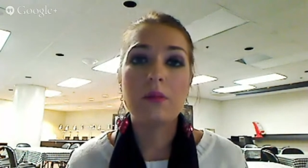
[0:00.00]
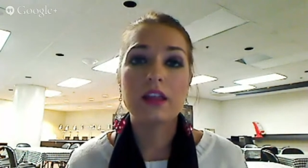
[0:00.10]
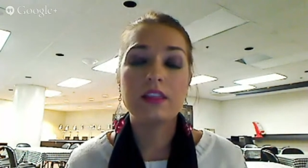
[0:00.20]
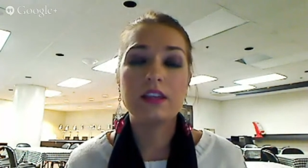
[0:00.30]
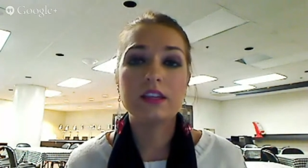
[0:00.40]

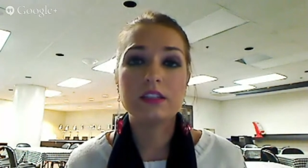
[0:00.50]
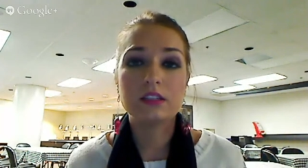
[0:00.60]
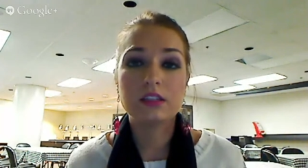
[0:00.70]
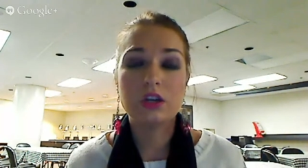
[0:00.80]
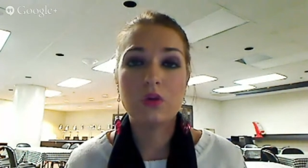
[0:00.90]
I think
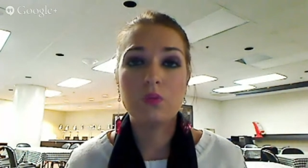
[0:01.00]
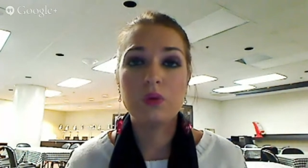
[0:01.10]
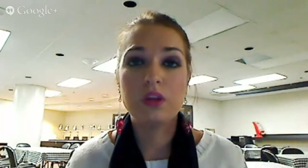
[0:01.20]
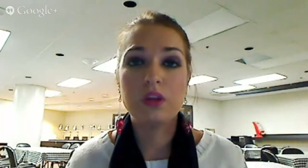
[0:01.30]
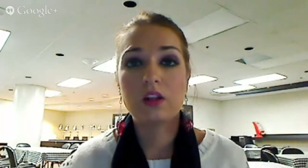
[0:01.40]
as
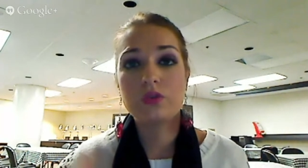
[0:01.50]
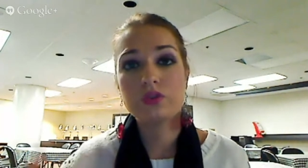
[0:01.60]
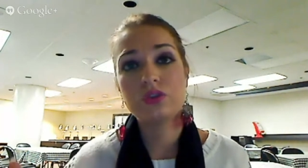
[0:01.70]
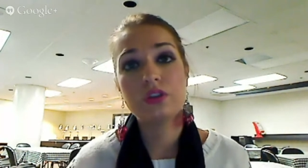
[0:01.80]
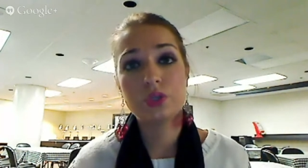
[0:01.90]
we get
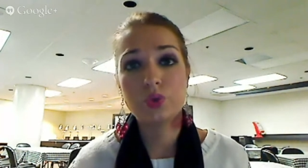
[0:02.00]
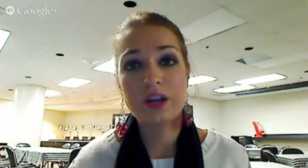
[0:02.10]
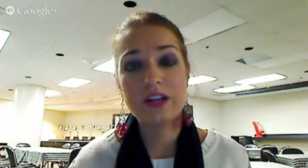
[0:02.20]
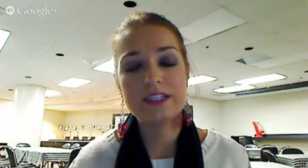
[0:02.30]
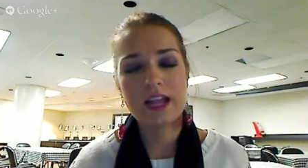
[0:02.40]
closer to the
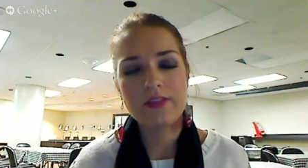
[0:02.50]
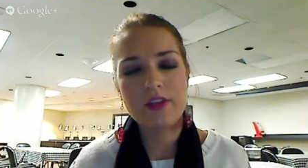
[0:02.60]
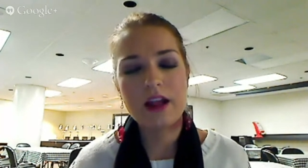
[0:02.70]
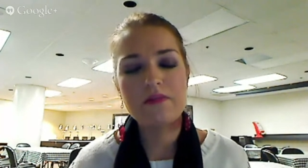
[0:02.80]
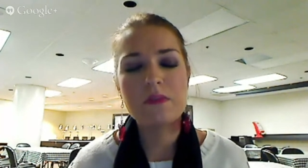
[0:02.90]
trade
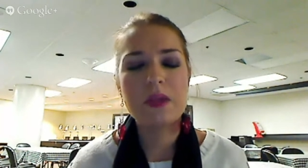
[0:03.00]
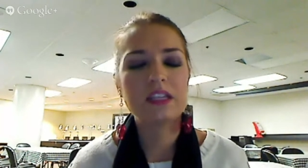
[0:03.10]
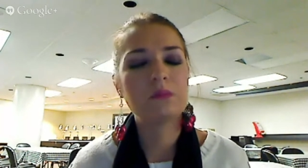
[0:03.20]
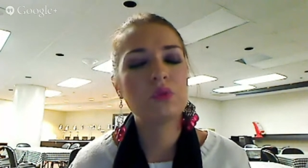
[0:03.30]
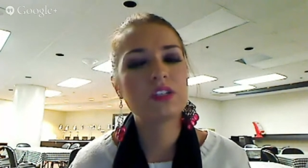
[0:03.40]
deadline, it
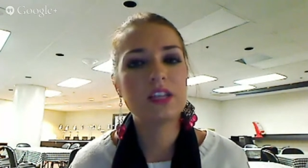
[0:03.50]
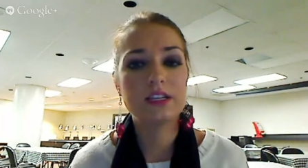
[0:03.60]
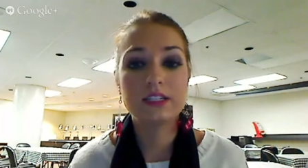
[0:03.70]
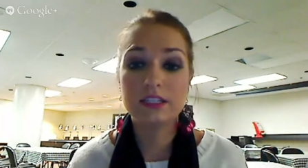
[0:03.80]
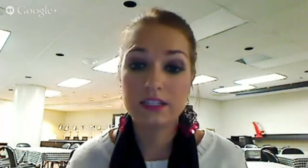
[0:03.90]
makes more
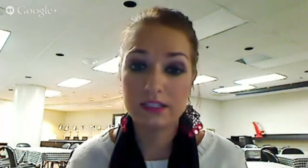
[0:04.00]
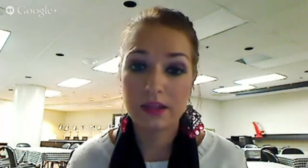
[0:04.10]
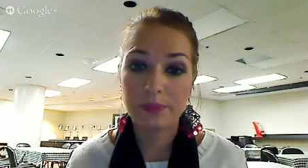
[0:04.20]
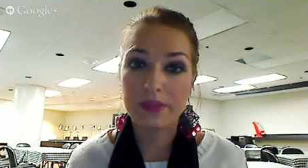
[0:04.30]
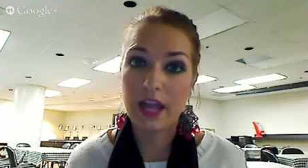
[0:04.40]
sense to see
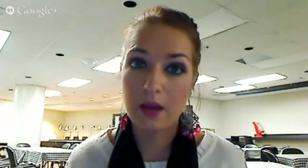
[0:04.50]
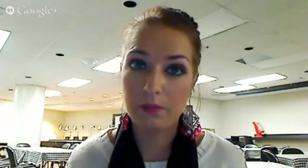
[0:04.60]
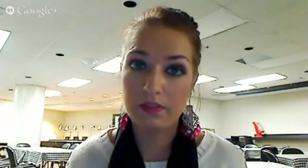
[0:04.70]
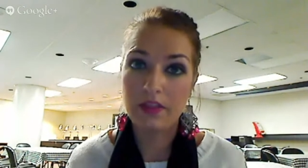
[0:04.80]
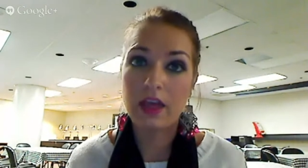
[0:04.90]
something
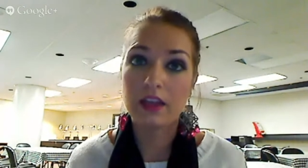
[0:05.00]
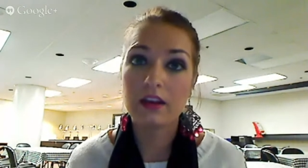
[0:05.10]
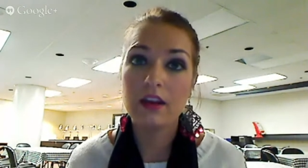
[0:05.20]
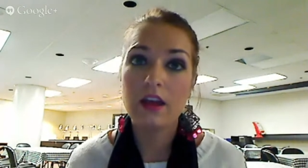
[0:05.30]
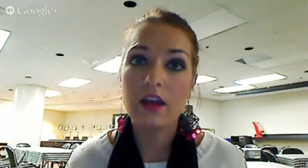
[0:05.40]
happen
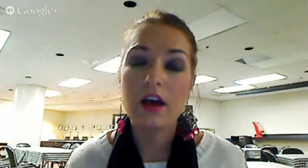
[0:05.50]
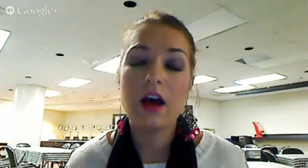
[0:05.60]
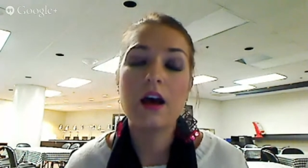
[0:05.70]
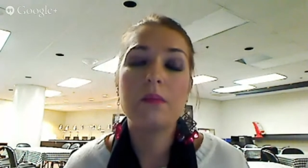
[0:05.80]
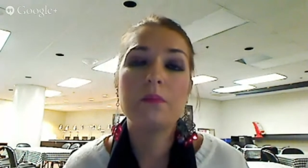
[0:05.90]
then.
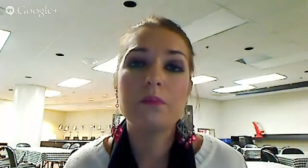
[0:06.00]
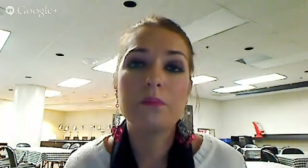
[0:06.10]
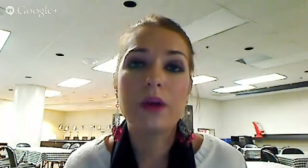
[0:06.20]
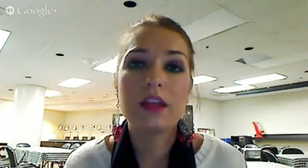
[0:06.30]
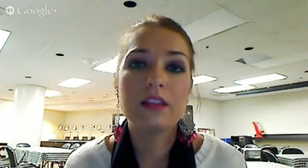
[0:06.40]

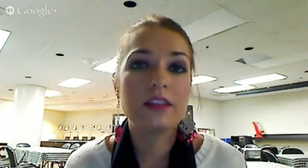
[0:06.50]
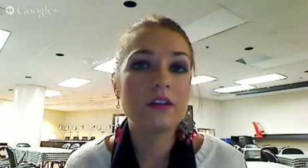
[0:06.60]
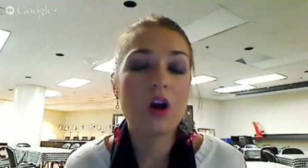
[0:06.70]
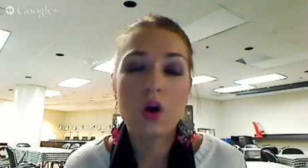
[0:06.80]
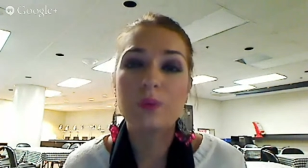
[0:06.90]
But
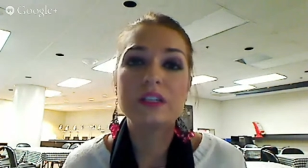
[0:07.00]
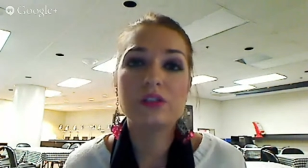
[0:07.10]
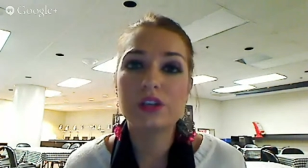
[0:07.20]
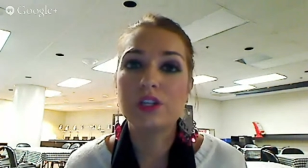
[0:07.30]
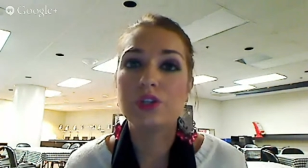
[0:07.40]
they're
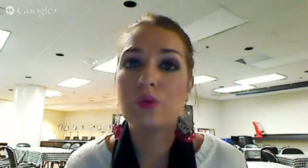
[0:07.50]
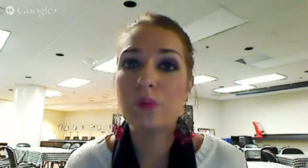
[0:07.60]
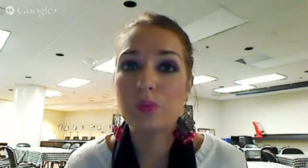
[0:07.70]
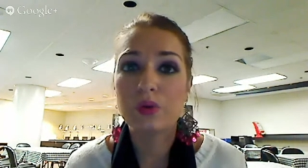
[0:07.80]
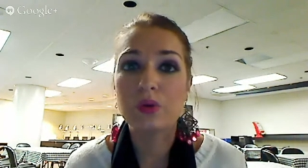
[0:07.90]
always looking
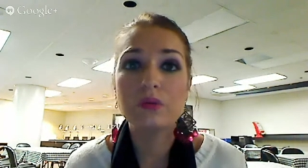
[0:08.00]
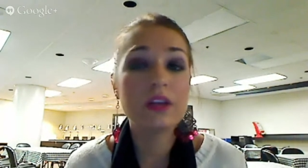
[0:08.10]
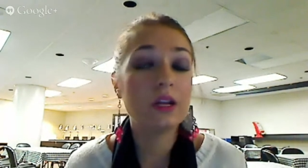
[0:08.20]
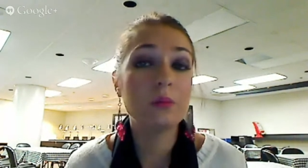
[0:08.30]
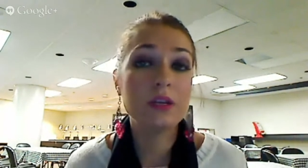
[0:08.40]
to
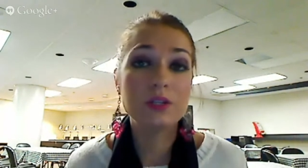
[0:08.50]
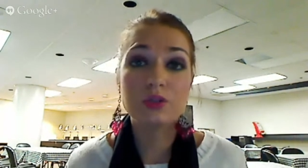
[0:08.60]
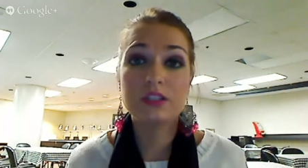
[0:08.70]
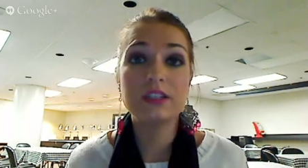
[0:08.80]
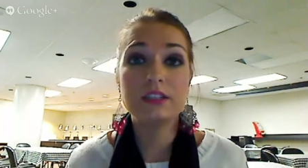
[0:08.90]
improve. It'll be
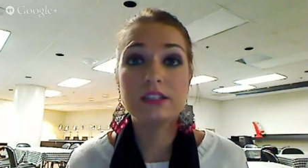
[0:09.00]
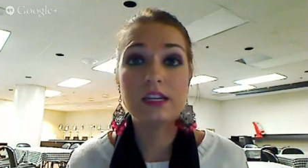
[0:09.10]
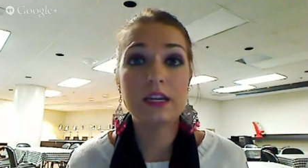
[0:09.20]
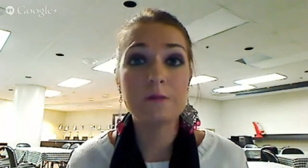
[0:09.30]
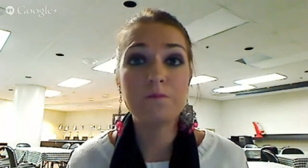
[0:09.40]
interesting to
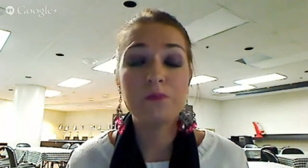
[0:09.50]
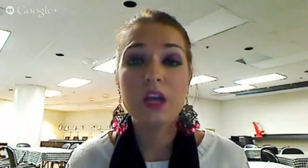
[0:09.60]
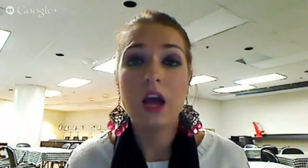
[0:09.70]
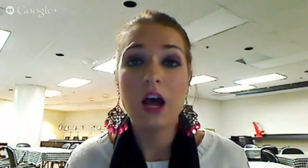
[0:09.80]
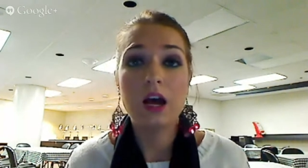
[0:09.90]
see,